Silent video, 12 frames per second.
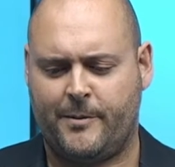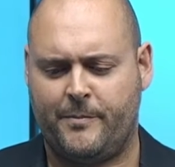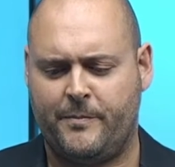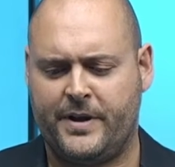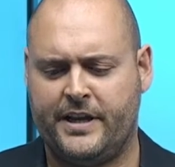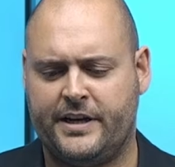
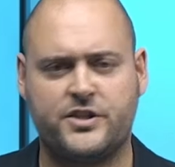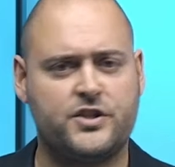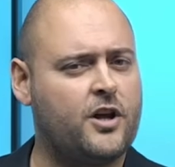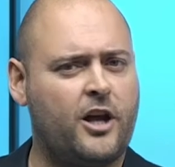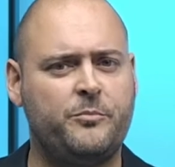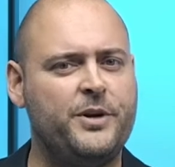It is
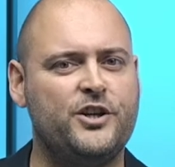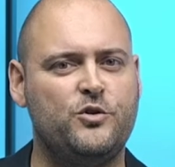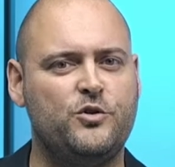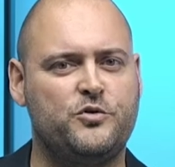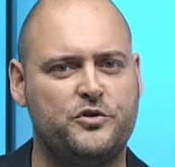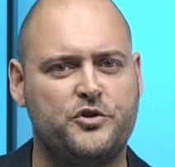not being
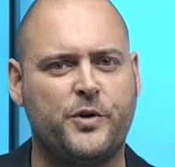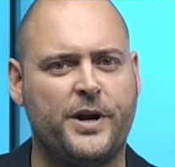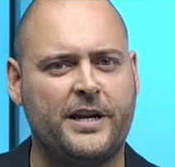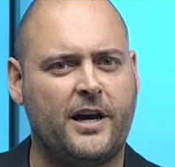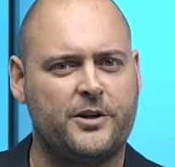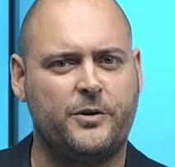used to
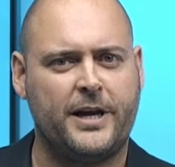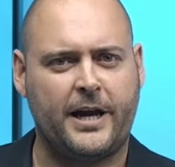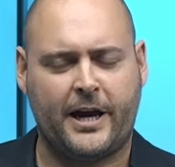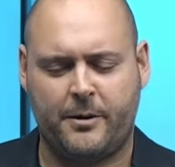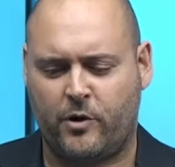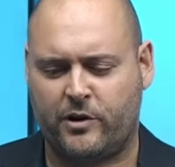train other
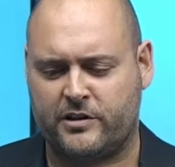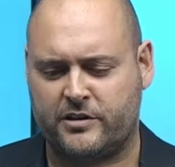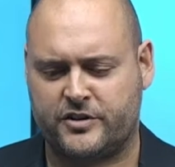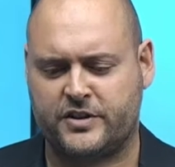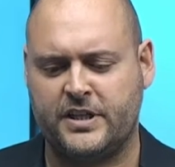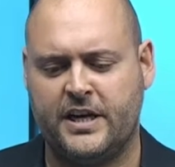AI
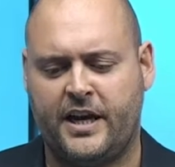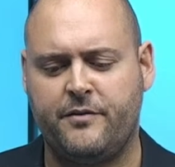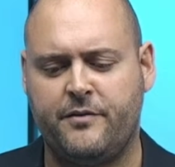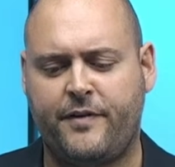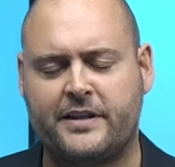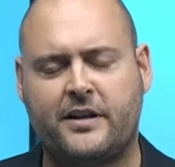models.
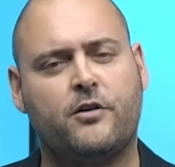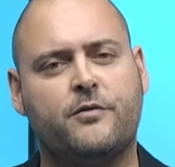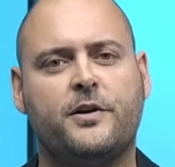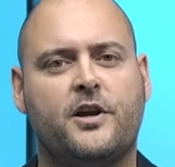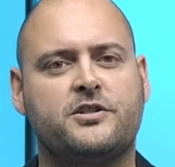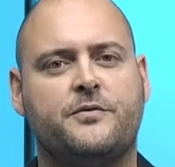In fact, our
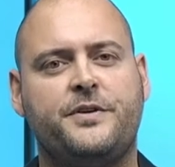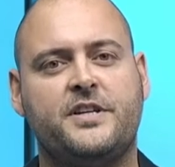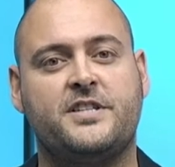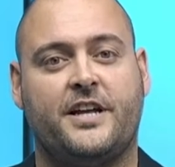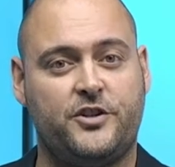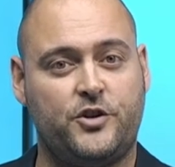philosophy
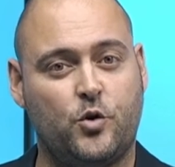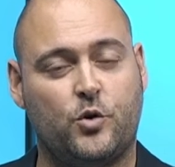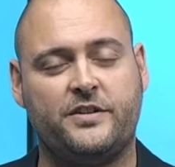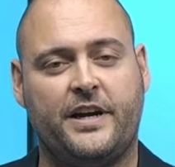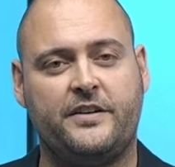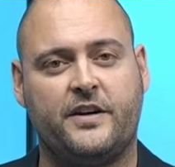is that your
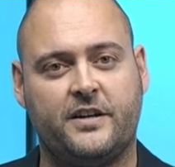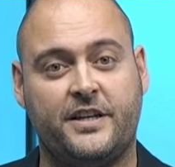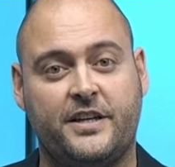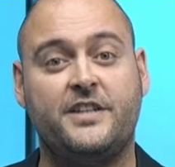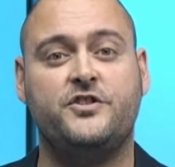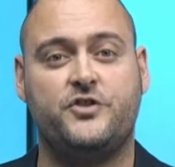data
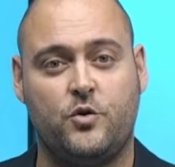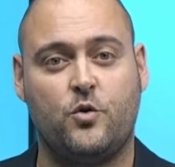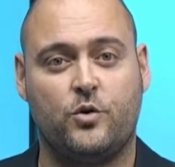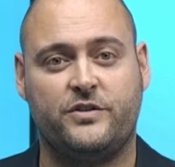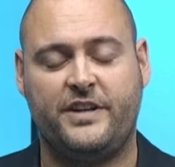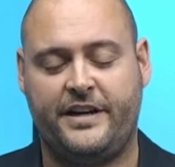is
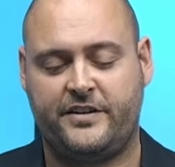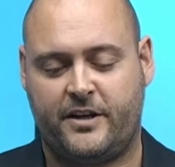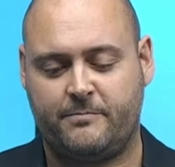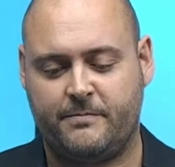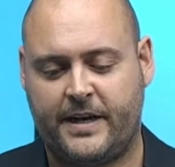your data.